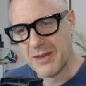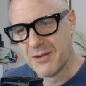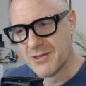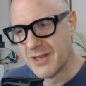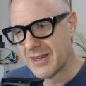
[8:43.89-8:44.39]

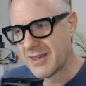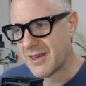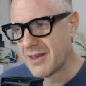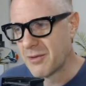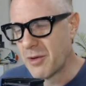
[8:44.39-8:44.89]
He was like,
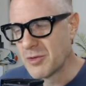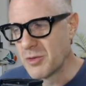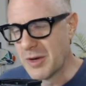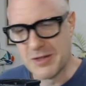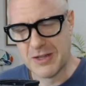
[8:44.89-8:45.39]
what would
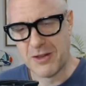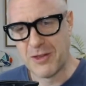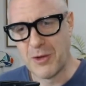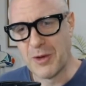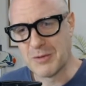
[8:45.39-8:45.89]
you want to say to
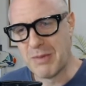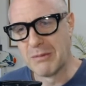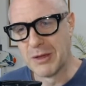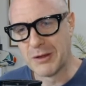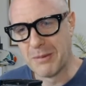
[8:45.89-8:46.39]
the U.S.
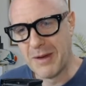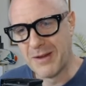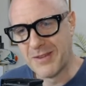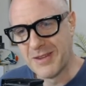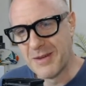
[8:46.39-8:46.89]
public
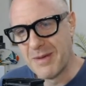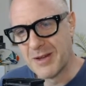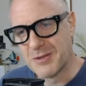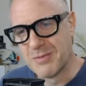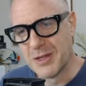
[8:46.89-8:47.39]
about
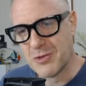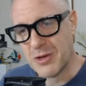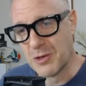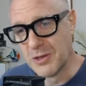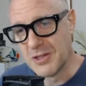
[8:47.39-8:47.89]
its
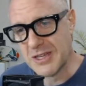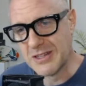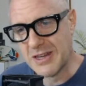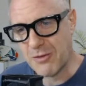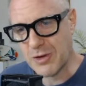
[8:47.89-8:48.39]
military and all its
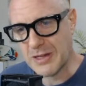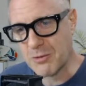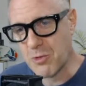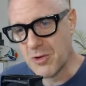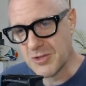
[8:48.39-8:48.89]

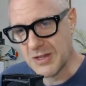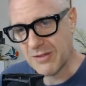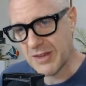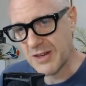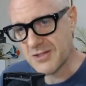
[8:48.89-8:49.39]
never-ending wars in
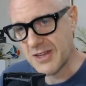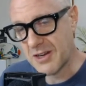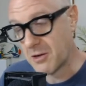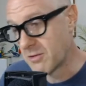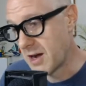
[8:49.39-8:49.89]

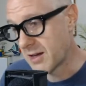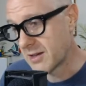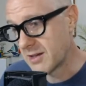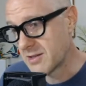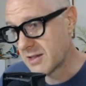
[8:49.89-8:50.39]
Afghanistan and
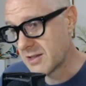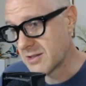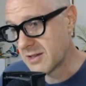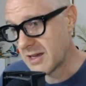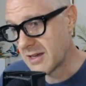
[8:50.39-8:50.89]
Iraq? And he said,
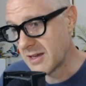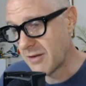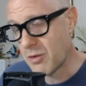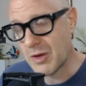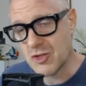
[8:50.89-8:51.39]
listen,
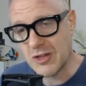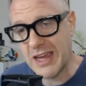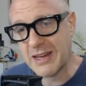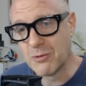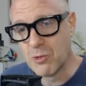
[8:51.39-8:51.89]
everyone should
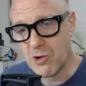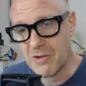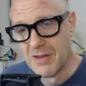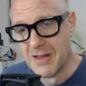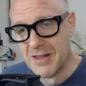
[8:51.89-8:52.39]
hate
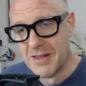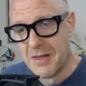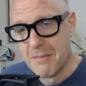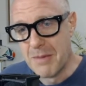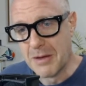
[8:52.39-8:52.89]
war,
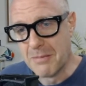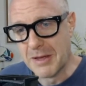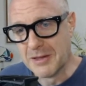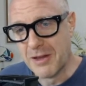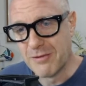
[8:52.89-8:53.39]
but
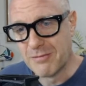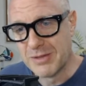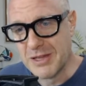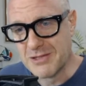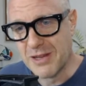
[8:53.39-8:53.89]
love,
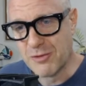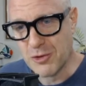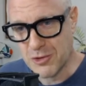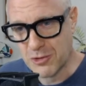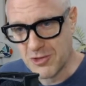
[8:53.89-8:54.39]
please love
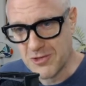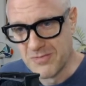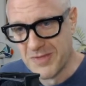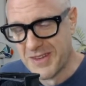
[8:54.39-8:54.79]
your soldiers.